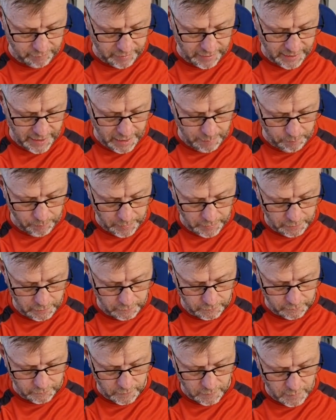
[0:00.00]
again
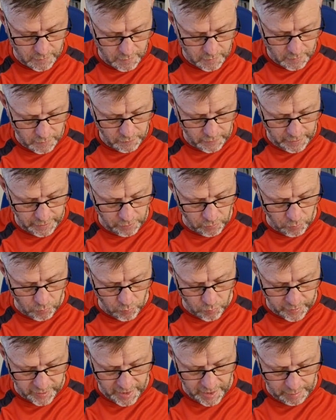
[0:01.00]
because they
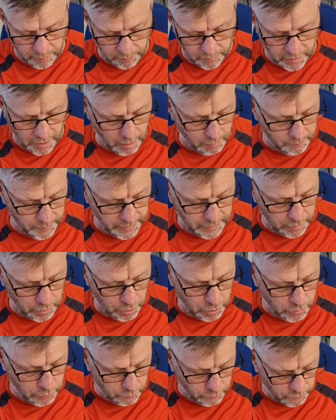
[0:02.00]
all kept coming
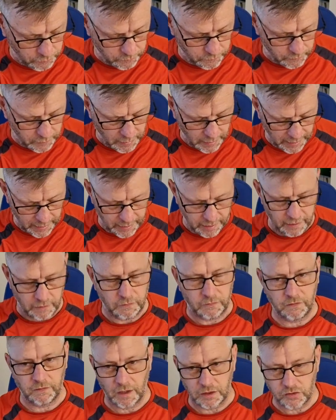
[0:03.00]
loose, and it's
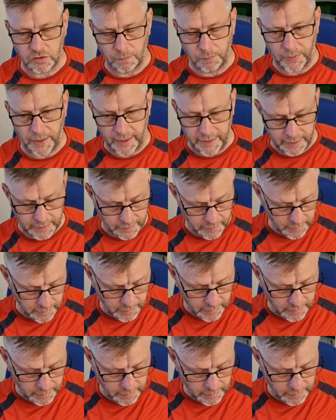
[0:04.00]
such a pain.